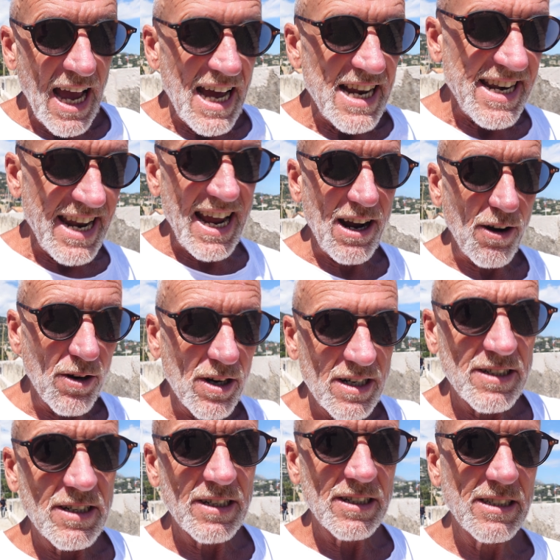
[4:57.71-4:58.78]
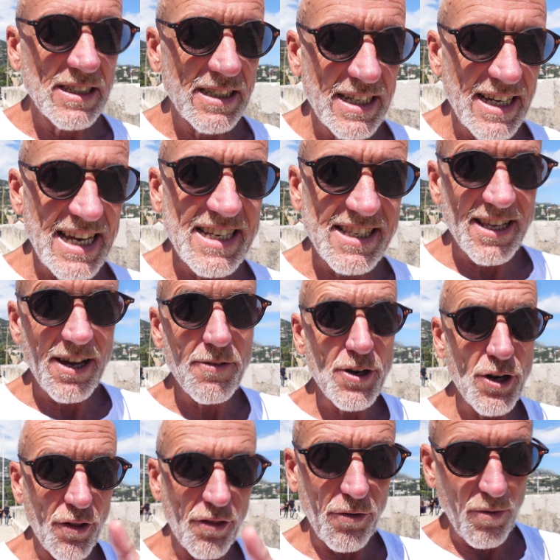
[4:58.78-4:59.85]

Now, Is there another